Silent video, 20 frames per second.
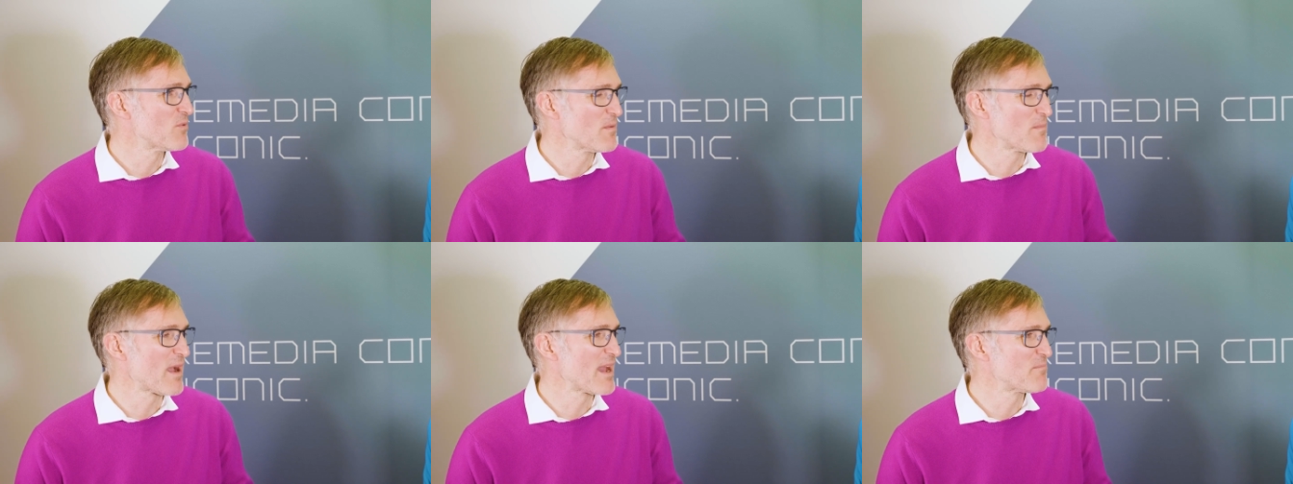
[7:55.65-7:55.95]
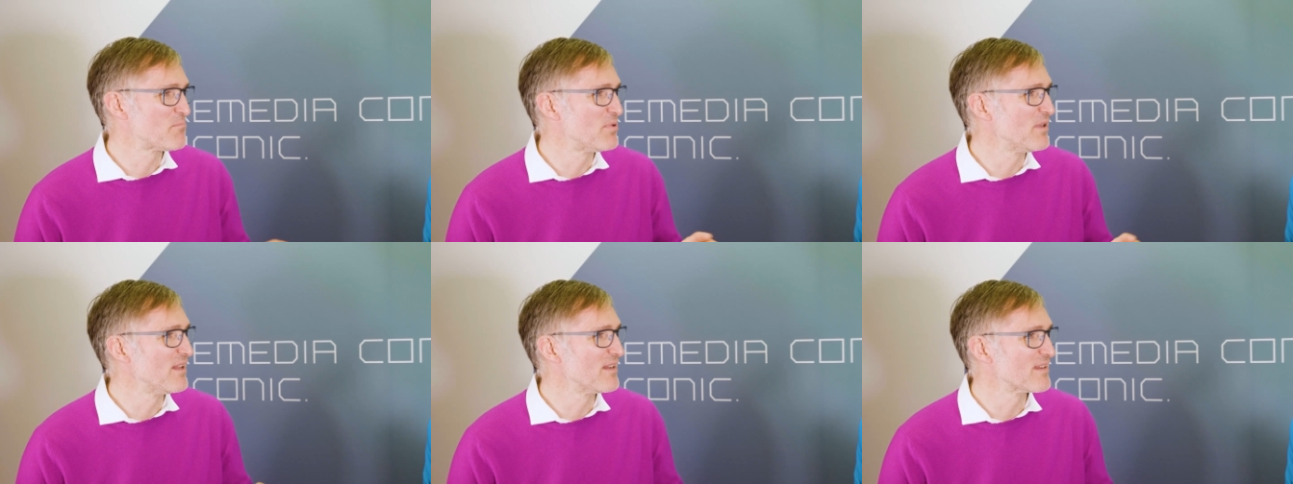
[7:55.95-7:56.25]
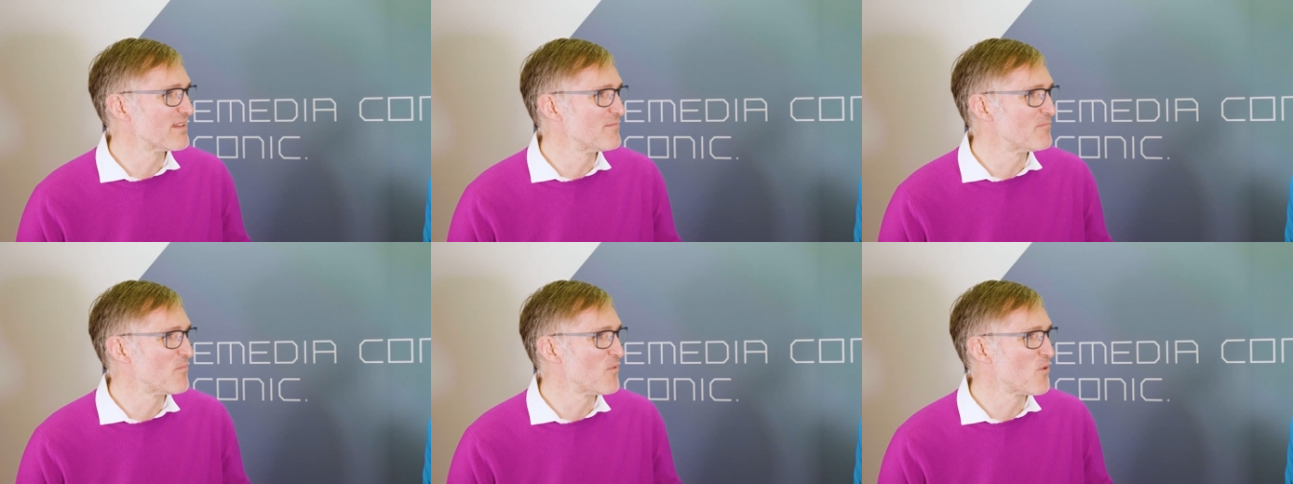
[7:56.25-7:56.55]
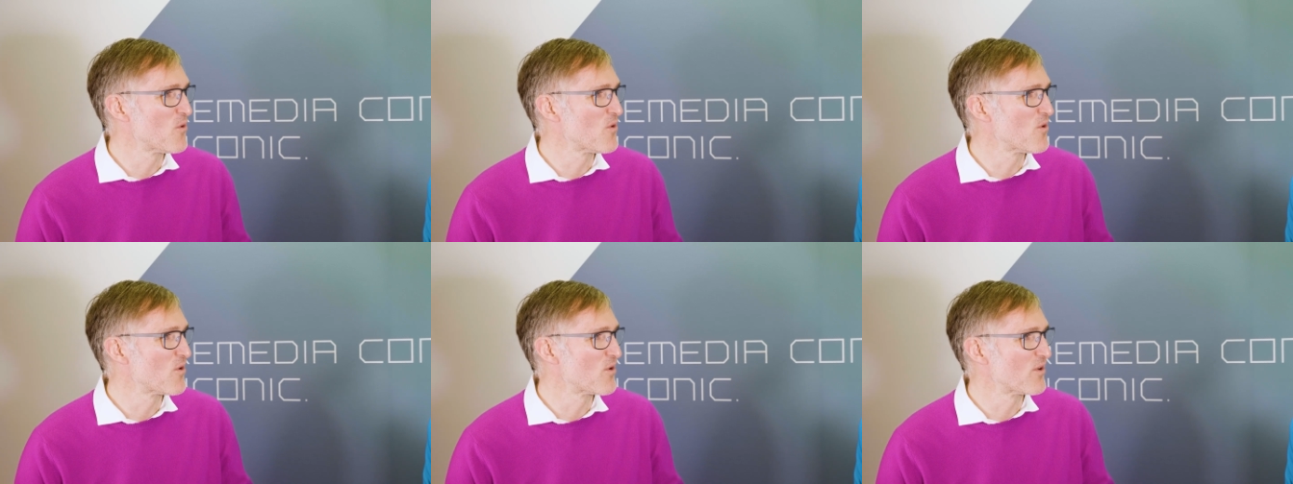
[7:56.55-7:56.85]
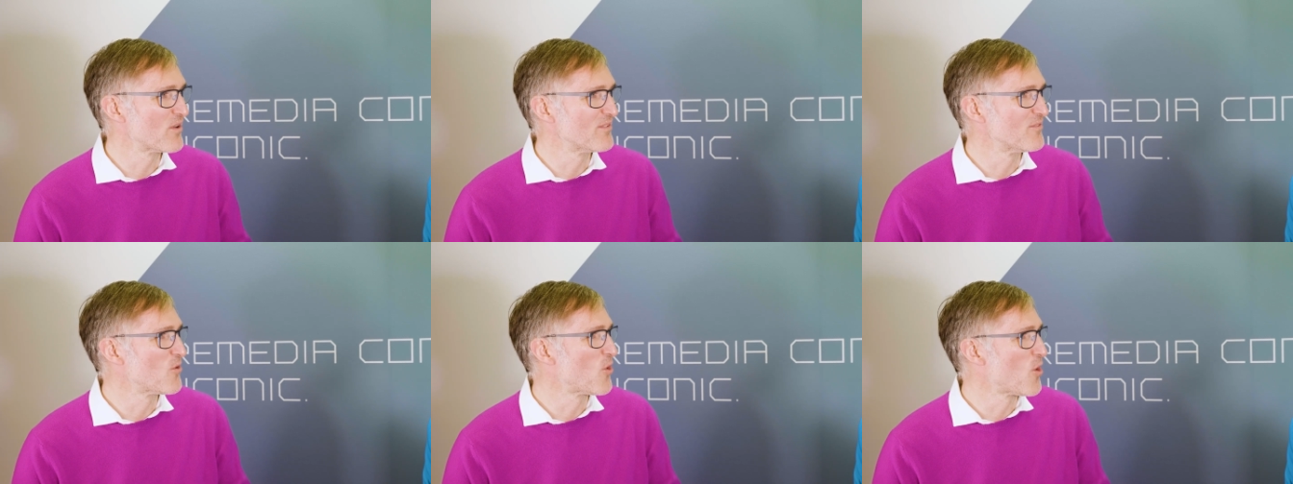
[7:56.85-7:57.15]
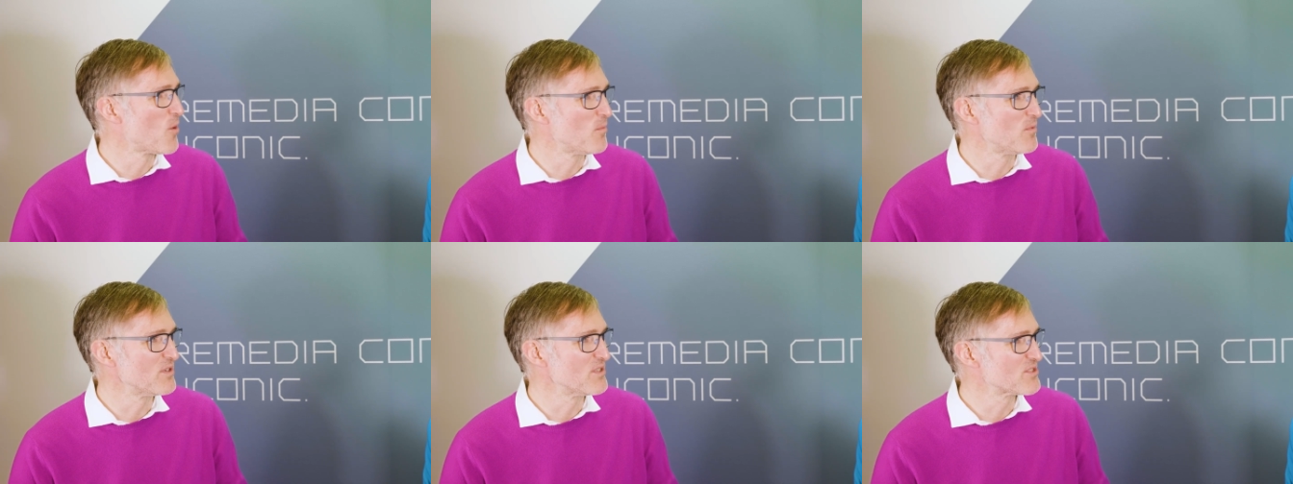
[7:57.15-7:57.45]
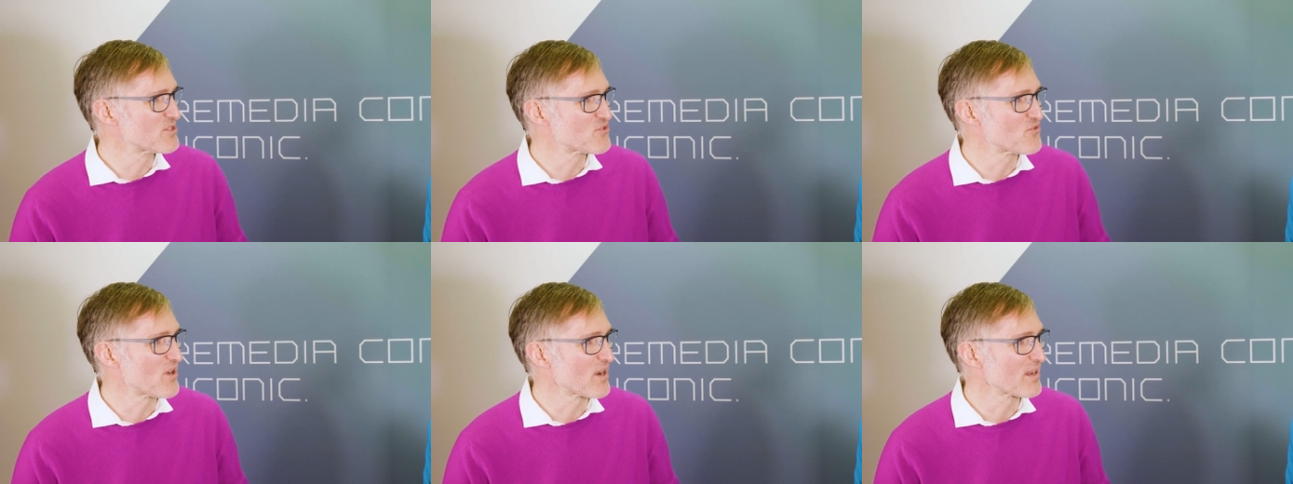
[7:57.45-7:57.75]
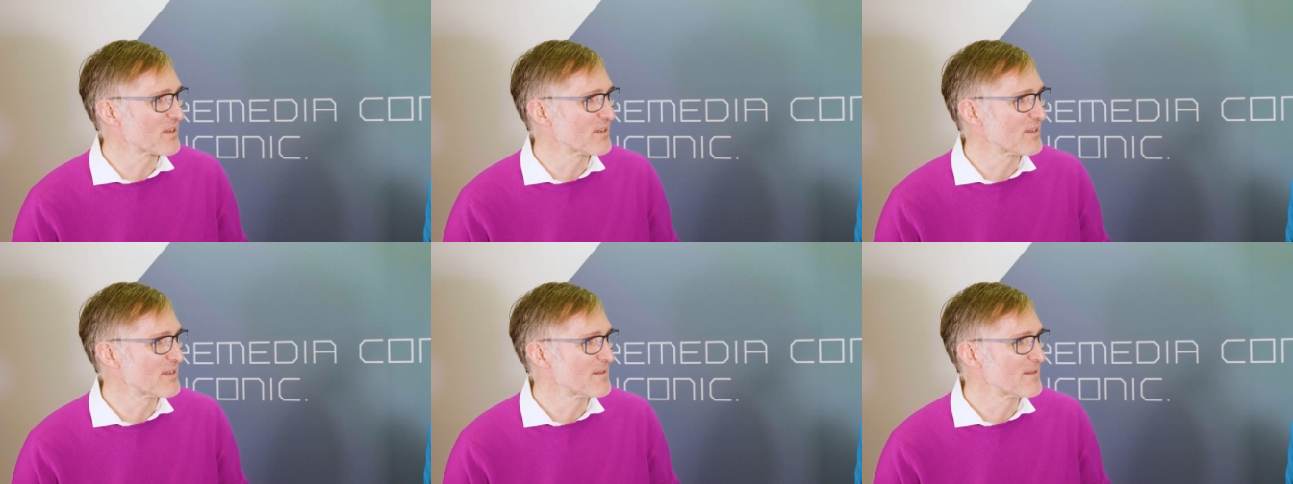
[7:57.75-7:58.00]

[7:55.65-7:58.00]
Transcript: we might build a more normal truck.